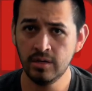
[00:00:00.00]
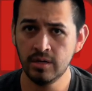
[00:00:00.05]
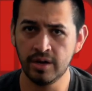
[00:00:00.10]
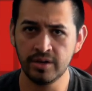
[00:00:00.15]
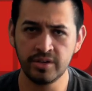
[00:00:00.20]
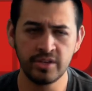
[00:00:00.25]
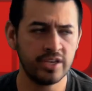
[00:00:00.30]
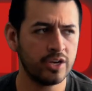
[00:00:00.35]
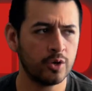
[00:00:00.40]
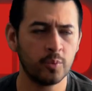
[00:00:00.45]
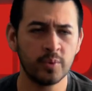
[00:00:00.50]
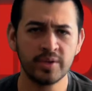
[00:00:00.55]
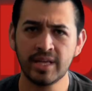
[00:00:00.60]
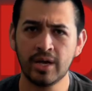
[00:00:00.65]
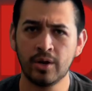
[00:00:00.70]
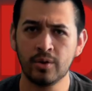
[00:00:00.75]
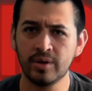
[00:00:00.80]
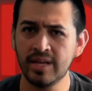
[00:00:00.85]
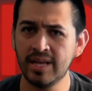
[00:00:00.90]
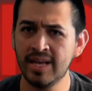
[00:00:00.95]
a year
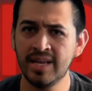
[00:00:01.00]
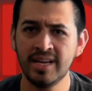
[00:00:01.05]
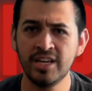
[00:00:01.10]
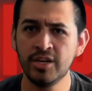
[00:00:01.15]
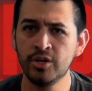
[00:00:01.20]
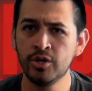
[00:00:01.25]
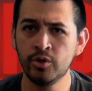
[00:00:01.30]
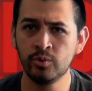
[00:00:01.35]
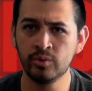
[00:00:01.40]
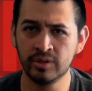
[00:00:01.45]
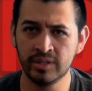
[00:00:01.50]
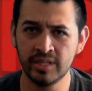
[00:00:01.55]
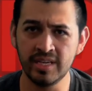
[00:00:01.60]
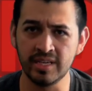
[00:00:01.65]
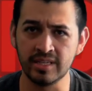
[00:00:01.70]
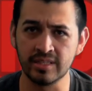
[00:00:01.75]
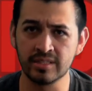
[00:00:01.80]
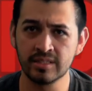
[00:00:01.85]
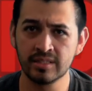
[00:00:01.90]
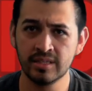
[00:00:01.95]
without any new
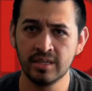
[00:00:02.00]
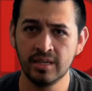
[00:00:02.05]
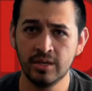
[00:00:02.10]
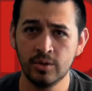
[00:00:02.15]
leads,